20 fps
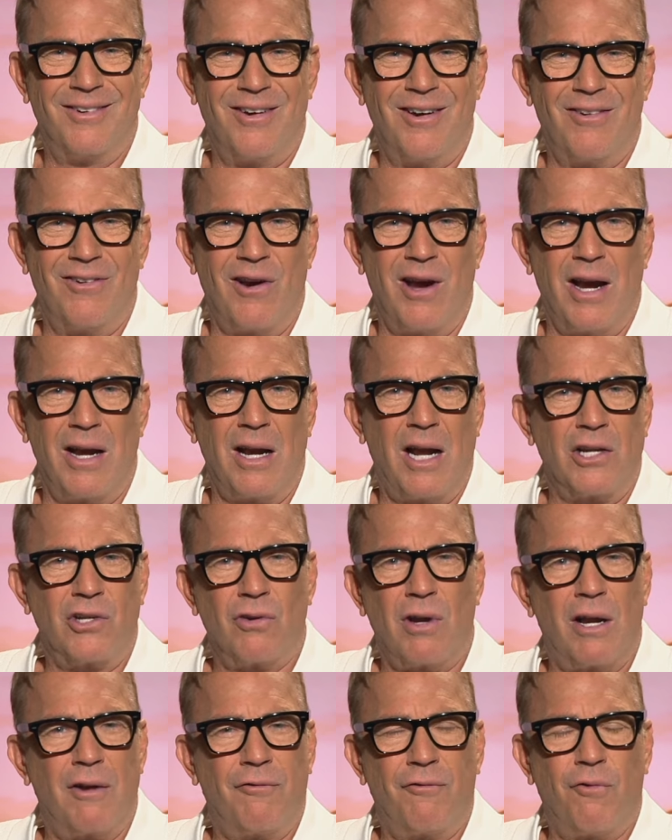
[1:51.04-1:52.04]
right? I
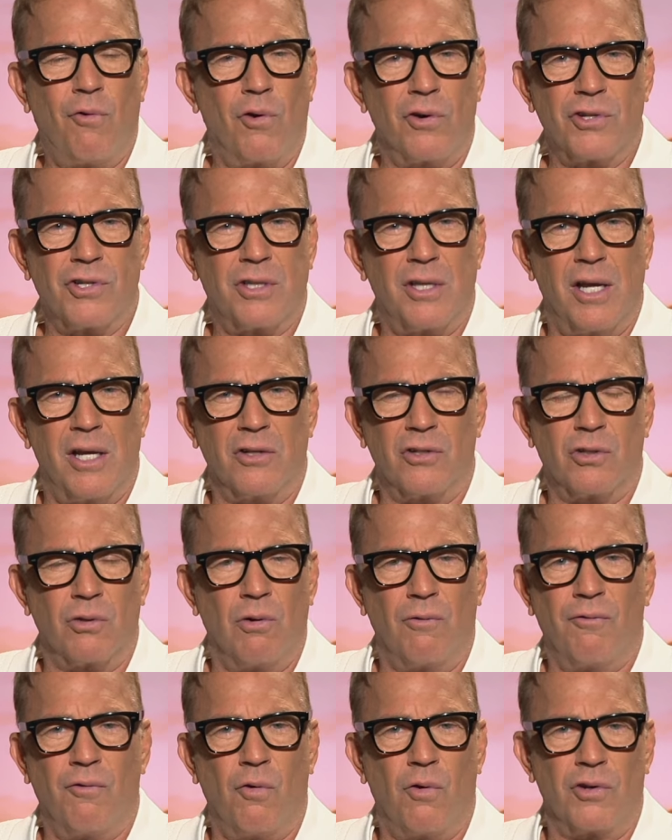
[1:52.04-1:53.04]
try to force things through
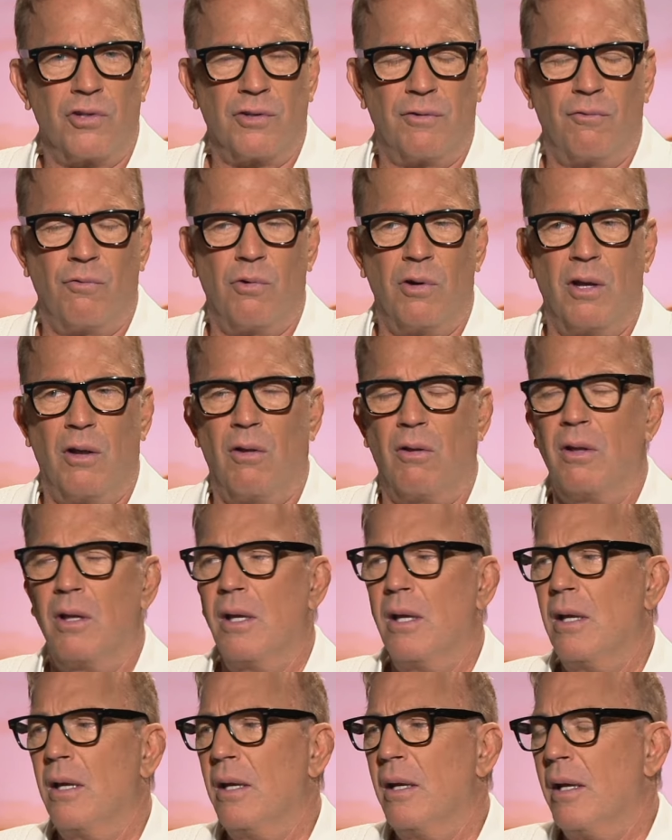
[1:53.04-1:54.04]
a force of will,
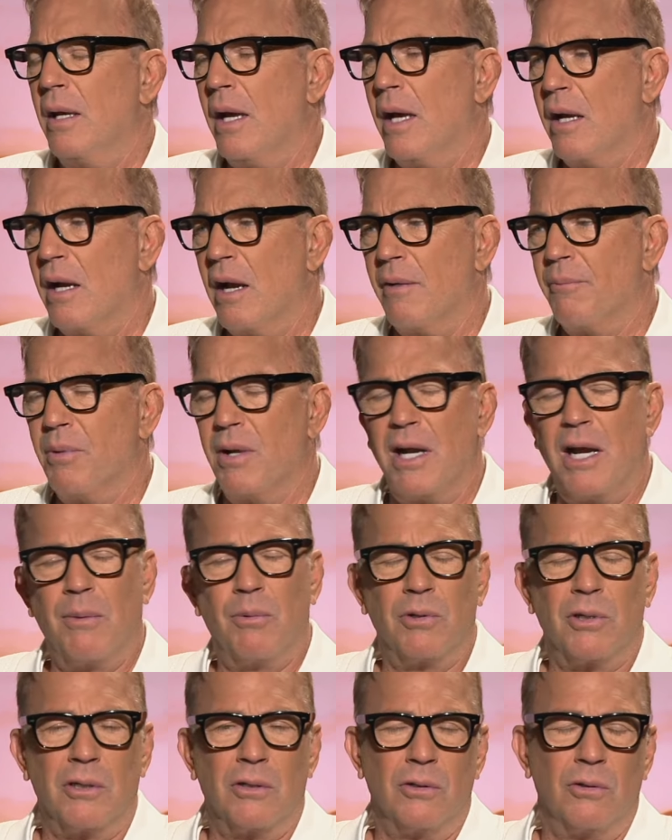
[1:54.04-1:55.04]
and I've been
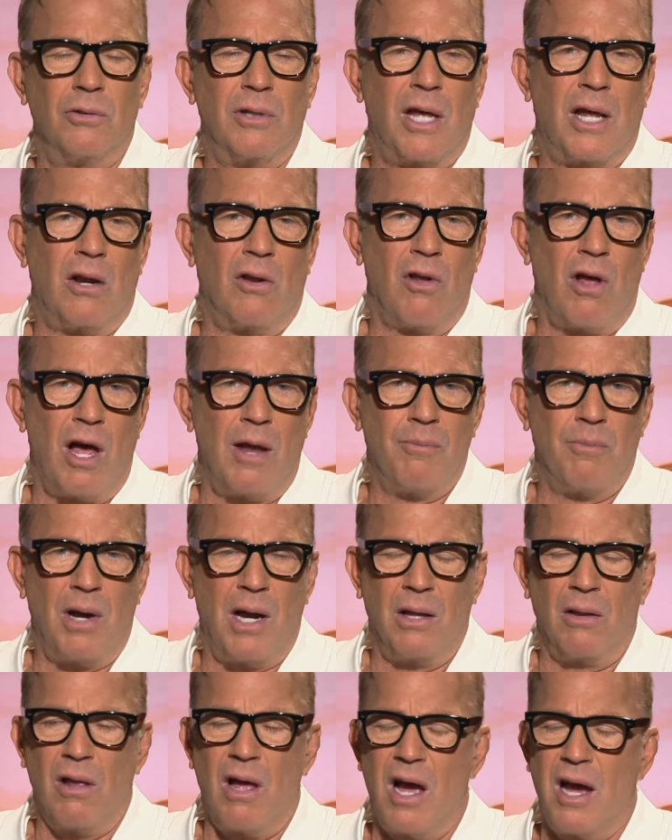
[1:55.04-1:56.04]
able to do that a lot in my
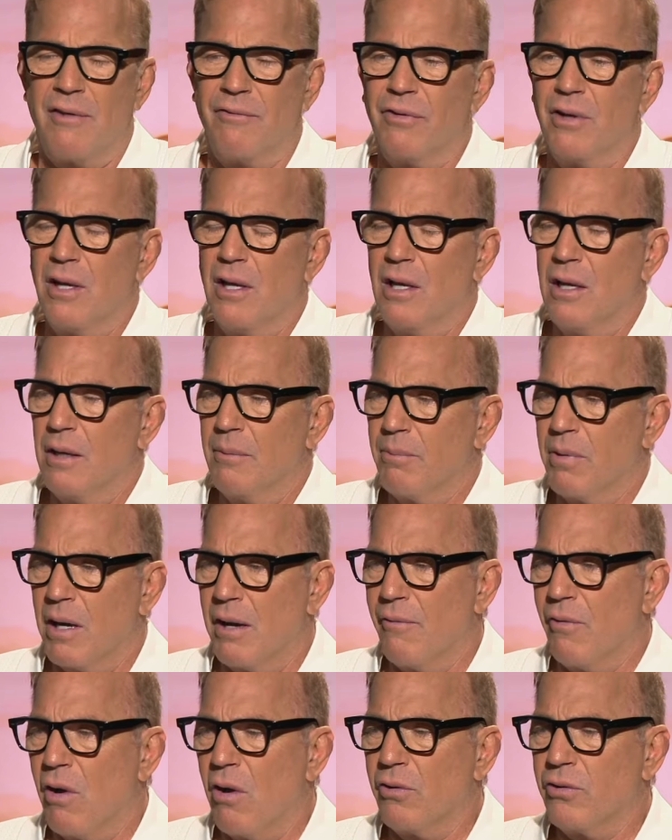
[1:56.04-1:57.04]
life. But
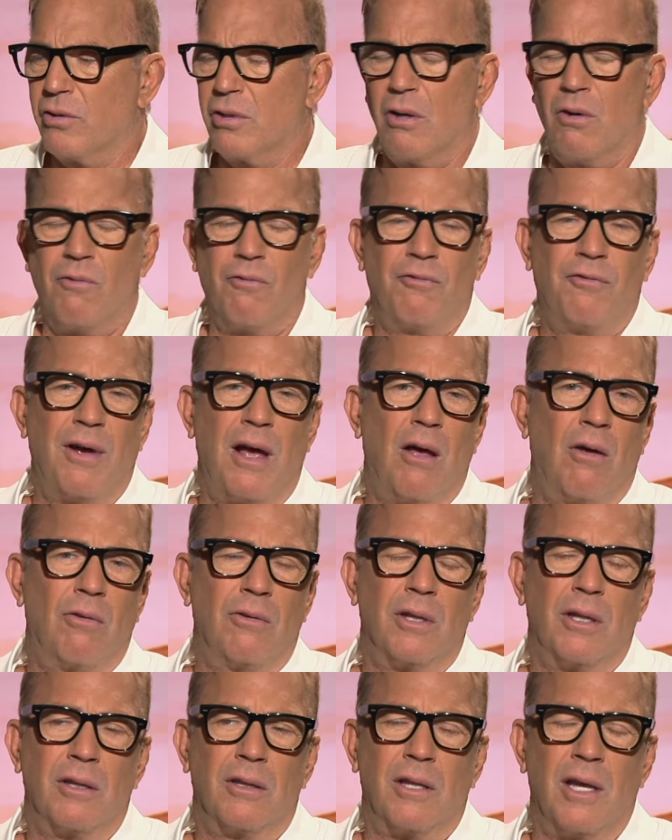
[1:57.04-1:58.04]
I've also found
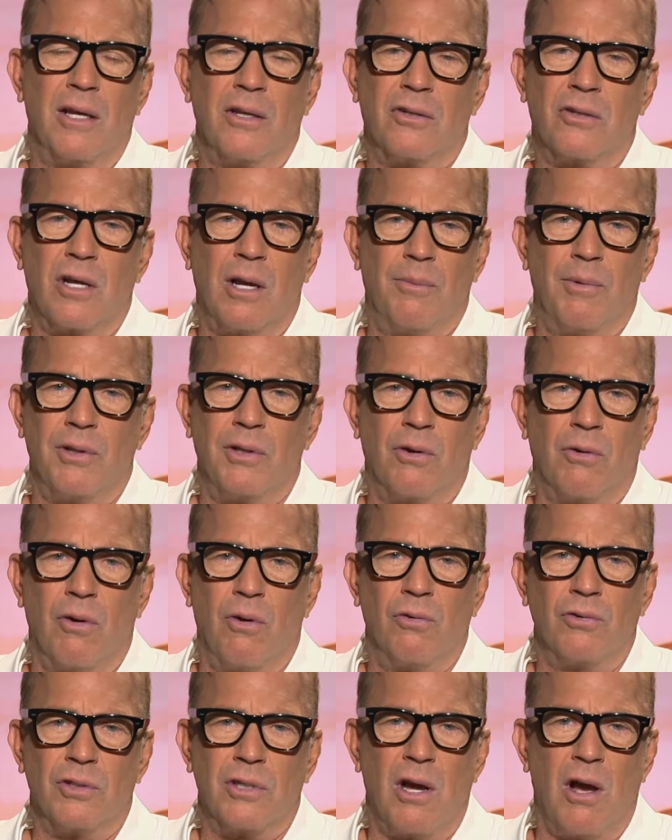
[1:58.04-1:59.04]
that things come in their
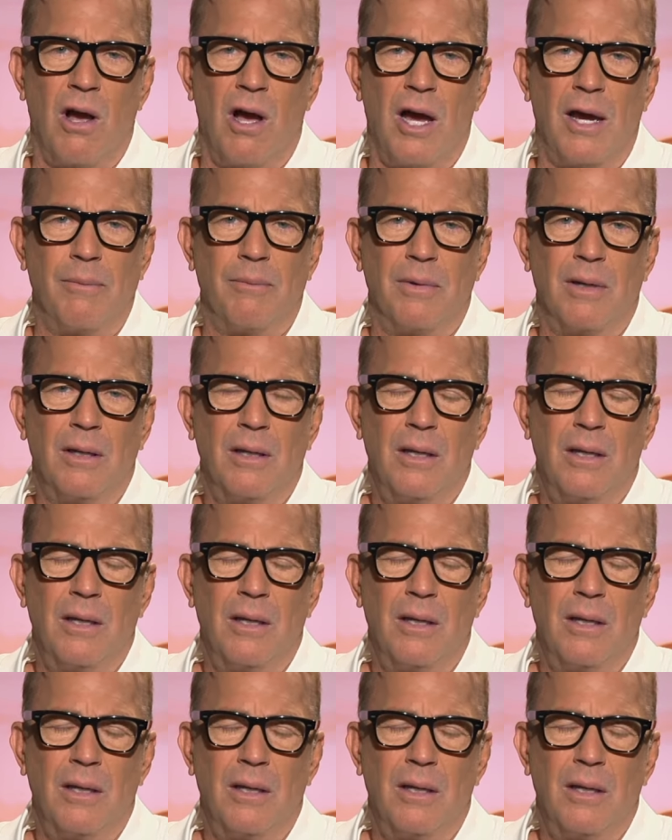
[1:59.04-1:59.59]
own time,